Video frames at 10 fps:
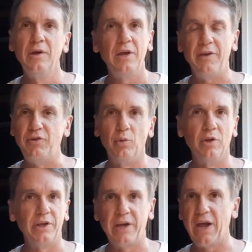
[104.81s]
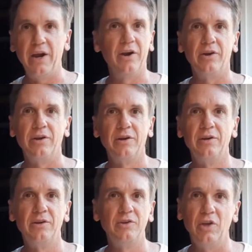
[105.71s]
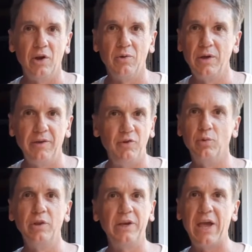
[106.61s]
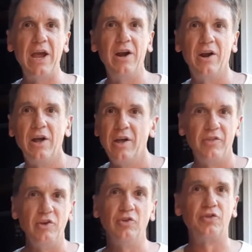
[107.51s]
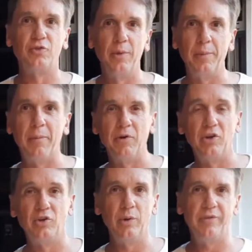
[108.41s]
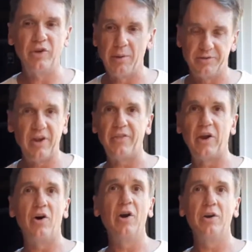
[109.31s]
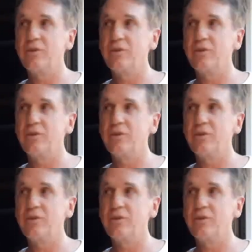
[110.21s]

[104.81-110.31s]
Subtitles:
if you really cared, then you'll just remember to do it every time. It's not that hard."